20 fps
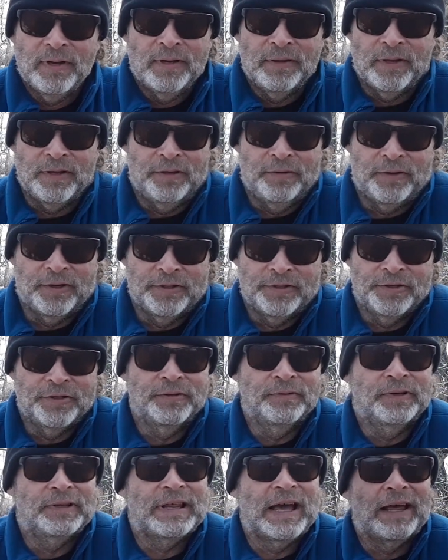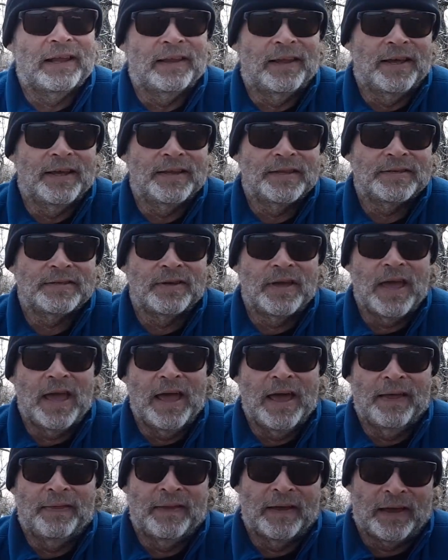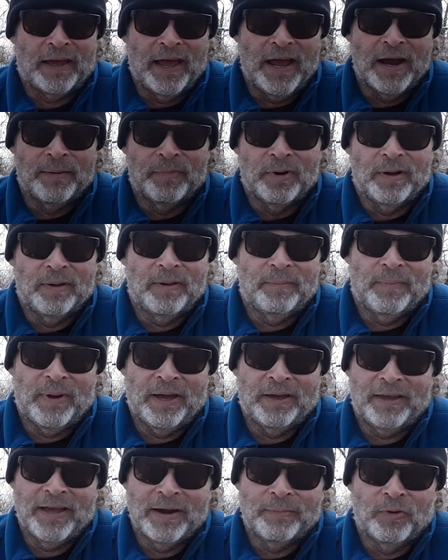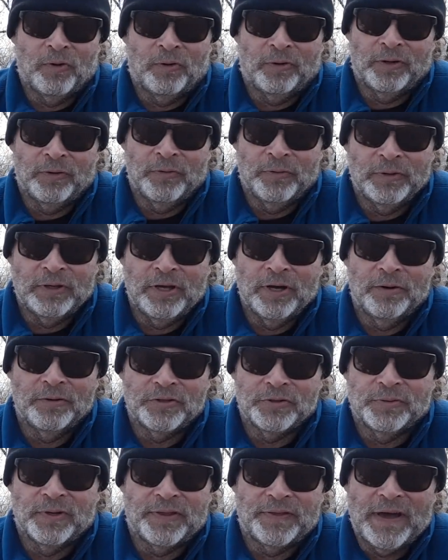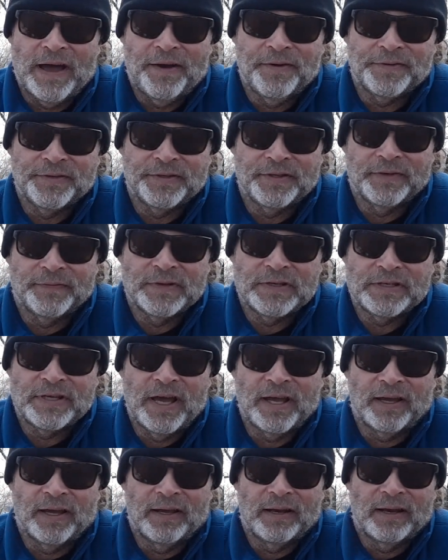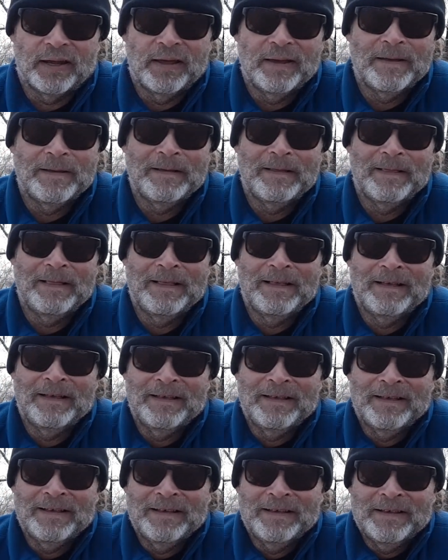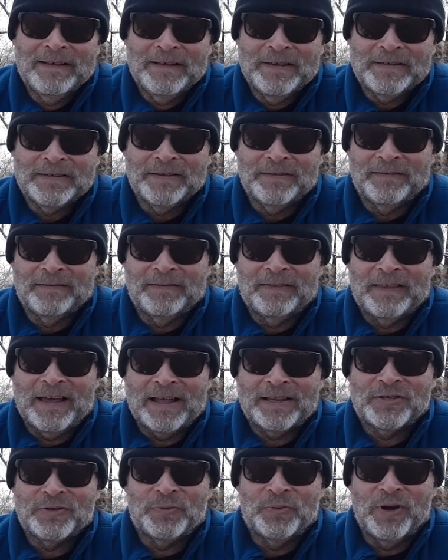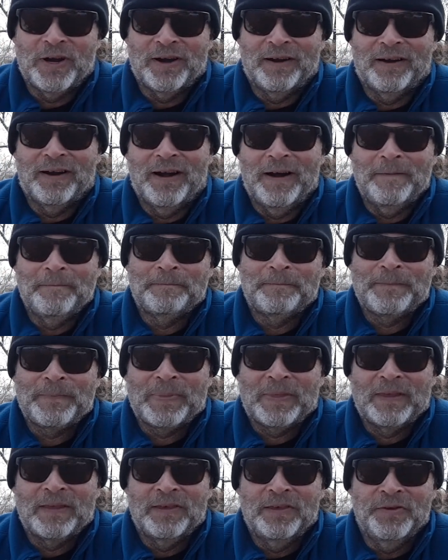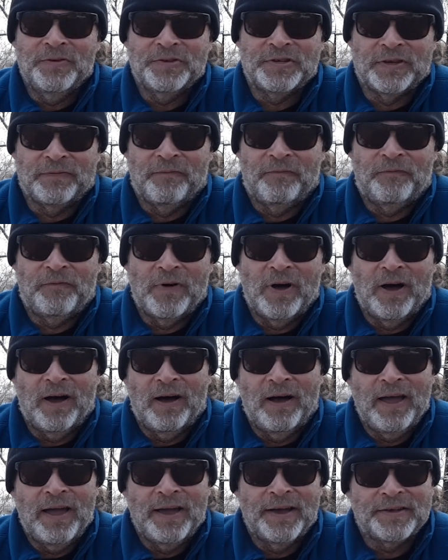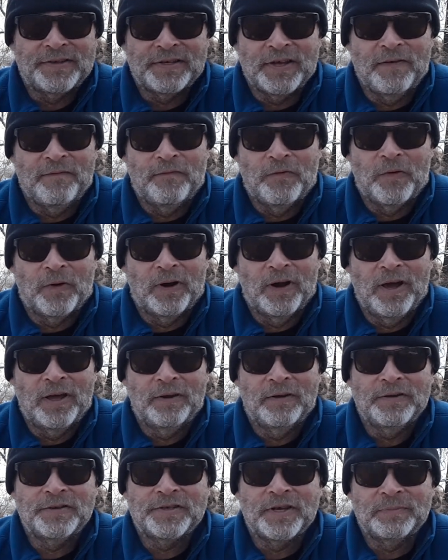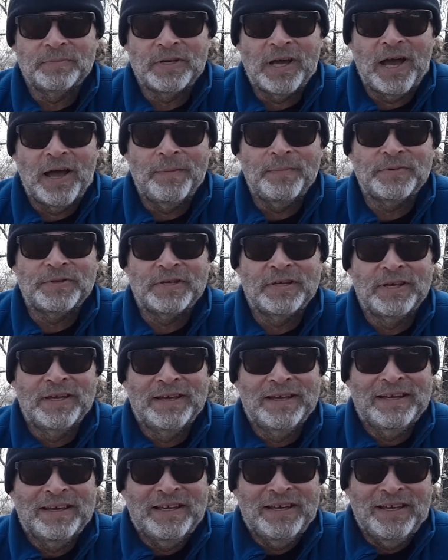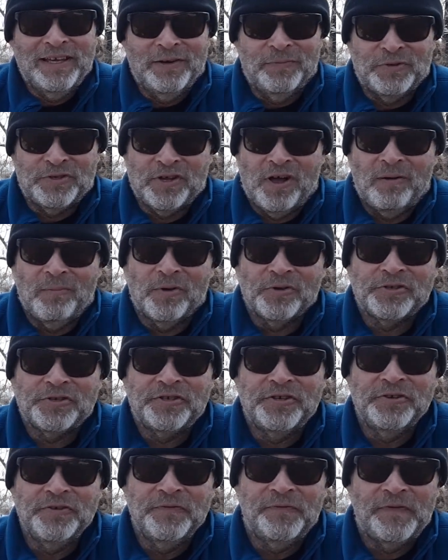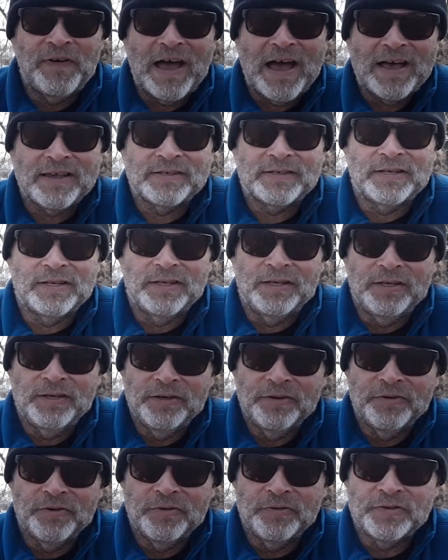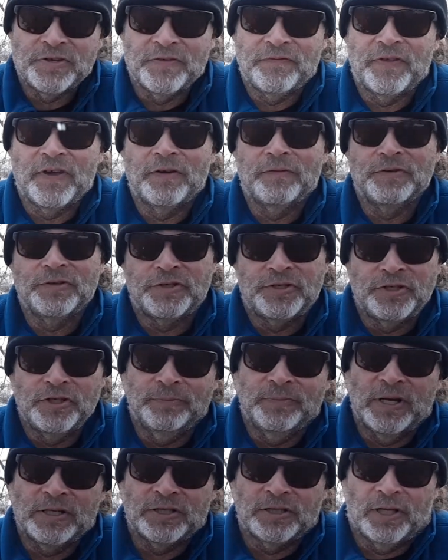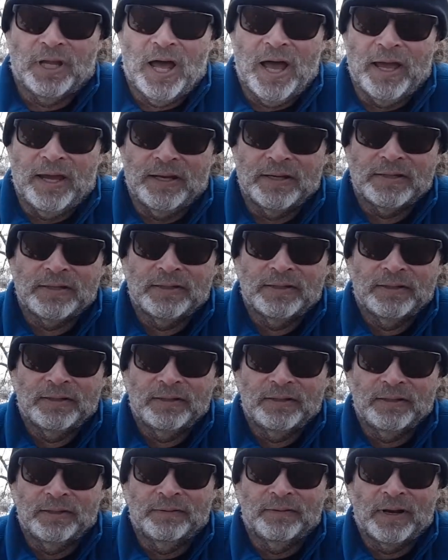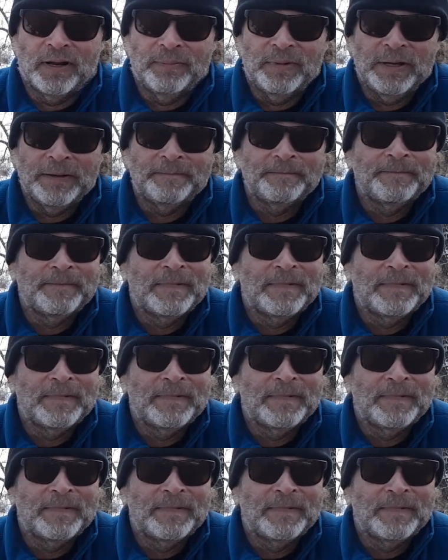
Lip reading: that you could do with that lens and the camera. My camera only would go to a thousandth of a second. So that's where using ASA 400, sometimes it was almost too fast to use if there was too much light. You know what I mean?